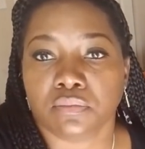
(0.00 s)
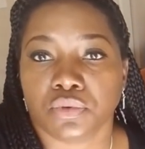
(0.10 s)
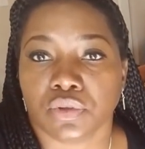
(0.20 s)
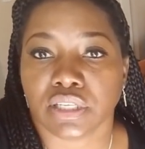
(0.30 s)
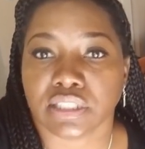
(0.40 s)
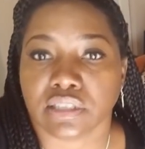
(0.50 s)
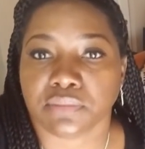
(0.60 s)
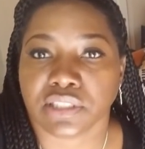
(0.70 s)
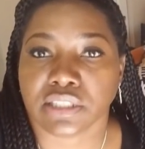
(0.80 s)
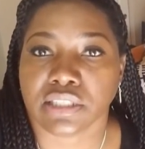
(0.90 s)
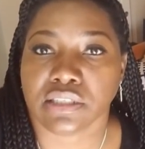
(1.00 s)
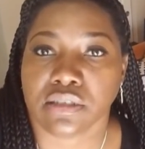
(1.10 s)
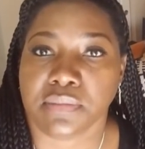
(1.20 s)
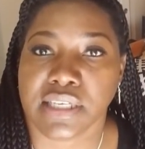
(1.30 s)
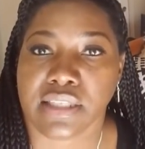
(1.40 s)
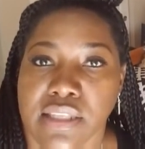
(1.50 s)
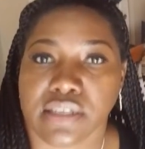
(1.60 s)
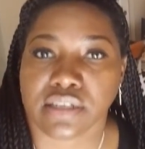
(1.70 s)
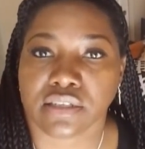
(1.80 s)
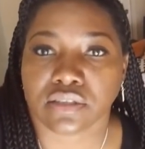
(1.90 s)
pull this up just a little bit
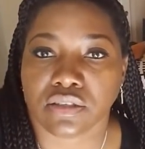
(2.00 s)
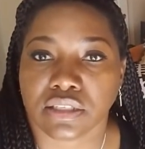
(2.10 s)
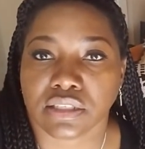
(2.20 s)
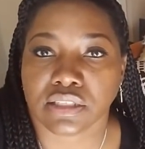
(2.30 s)
there so you can